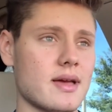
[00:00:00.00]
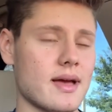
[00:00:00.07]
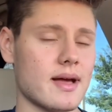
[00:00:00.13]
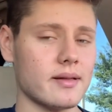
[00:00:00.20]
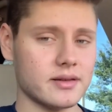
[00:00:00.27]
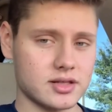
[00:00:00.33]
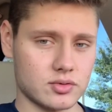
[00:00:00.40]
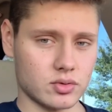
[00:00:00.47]

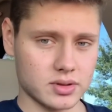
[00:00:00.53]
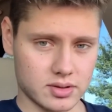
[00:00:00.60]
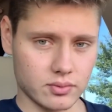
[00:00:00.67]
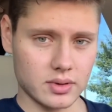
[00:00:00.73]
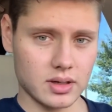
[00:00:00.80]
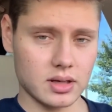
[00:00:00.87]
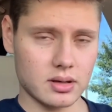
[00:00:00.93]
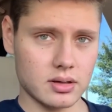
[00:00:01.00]
at least once a
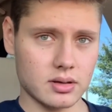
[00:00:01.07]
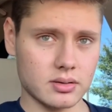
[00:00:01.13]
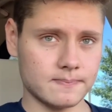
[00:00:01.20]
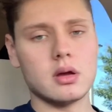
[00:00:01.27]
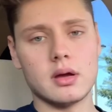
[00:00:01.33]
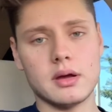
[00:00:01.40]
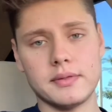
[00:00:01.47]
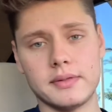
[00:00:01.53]
week.
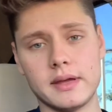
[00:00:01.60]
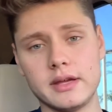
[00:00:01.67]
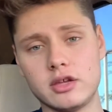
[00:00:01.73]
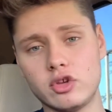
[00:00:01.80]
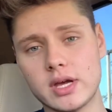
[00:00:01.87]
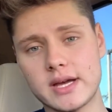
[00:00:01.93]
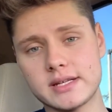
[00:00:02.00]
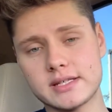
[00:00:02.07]
Thank
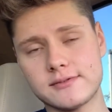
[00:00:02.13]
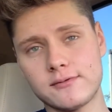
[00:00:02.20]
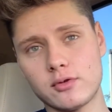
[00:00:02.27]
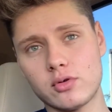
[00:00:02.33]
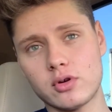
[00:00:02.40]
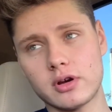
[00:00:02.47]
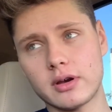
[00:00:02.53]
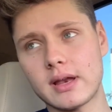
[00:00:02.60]
you guys
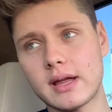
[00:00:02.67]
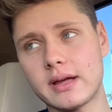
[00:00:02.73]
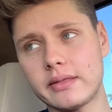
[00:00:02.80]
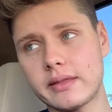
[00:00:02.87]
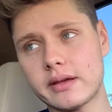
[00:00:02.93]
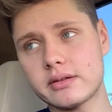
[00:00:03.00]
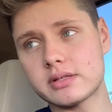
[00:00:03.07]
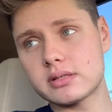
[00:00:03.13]
for
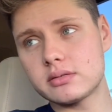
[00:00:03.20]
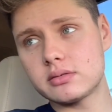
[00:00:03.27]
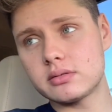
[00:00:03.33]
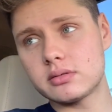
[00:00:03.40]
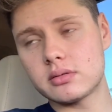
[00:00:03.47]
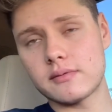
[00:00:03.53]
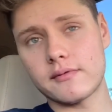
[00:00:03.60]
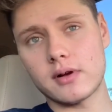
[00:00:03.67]
9,000
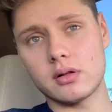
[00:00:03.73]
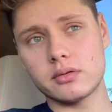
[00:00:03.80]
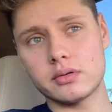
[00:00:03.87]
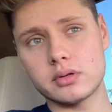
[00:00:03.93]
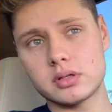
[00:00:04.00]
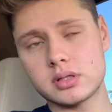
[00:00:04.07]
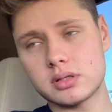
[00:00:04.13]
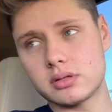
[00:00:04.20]

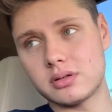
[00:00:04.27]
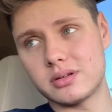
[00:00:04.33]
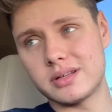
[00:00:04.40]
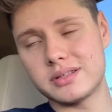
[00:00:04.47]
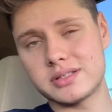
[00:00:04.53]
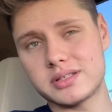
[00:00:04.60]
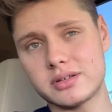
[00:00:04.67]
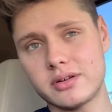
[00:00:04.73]
followers on
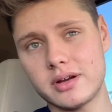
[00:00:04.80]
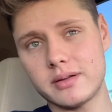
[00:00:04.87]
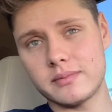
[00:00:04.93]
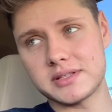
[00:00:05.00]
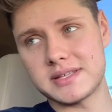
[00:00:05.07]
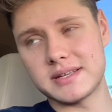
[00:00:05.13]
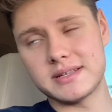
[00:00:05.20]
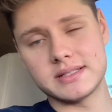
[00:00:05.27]
Instagram.
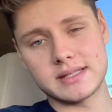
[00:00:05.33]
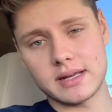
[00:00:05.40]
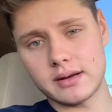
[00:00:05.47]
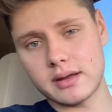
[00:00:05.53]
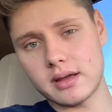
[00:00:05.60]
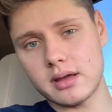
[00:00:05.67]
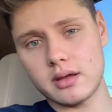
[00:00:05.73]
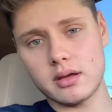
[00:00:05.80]
Let's hit
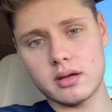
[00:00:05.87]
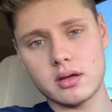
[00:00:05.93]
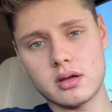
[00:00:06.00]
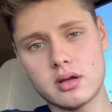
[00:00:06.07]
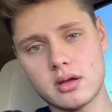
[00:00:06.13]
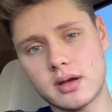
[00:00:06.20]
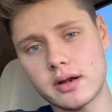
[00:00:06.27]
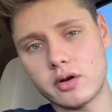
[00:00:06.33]
10K.
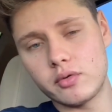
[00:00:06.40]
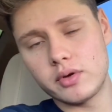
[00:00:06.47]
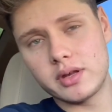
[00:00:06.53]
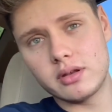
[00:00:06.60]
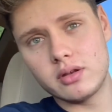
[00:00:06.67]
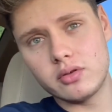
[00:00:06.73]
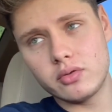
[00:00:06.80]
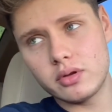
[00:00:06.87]
I know we
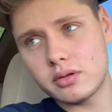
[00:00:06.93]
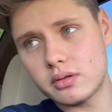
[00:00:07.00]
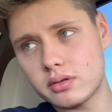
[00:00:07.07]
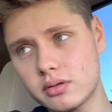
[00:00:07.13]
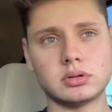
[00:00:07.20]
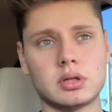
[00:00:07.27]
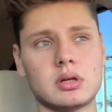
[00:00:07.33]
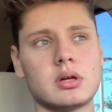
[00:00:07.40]
can do it.
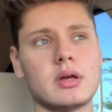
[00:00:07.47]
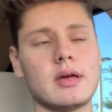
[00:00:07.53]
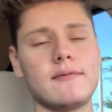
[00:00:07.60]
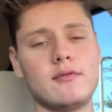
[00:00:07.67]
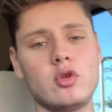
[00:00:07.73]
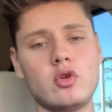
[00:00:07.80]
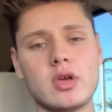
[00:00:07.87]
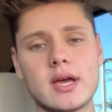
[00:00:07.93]

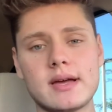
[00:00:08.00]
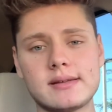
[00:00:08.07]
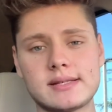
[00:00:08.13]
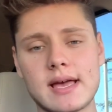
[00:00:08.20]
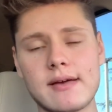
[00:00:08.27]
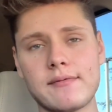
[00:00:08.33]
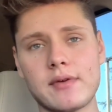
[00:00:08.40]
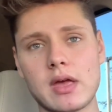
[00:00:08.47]
If you guys
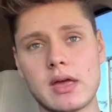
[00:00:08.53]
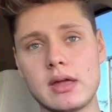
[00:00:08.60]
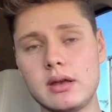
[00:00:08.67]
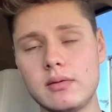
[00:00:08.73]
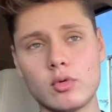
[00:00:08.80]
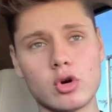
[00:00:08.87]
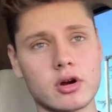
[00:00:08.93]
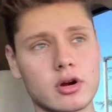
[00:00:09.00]
have
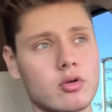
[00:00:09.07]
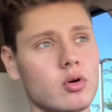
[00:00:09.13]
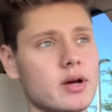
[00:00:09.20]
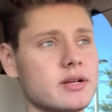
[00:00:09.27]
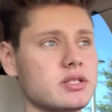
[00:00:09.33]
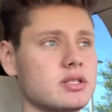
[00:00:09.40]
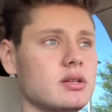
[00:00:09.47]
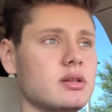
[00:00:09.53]
any more
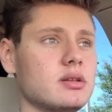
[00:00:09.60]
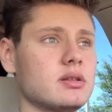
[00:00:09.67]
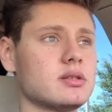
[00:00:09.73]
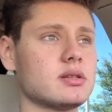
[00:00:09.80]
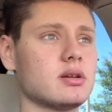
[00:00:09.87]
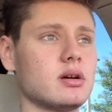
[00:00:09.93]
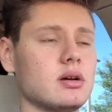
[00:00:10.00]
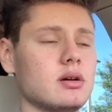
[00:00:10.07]
questions,